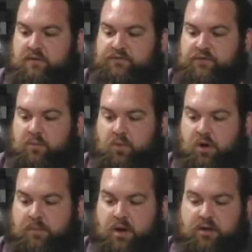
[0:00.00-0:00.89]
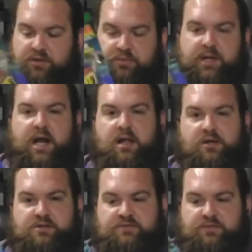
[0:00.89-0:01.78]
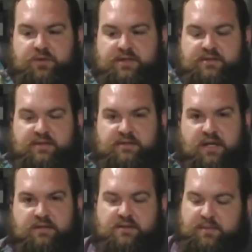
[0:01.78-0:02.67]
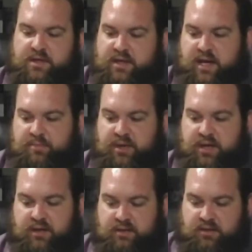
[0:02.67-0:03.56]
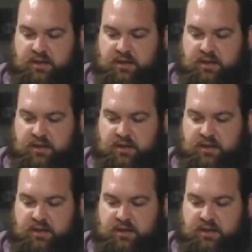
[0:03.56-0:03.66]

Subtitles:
from Walmart, $3.46. I mean, you can't beat it,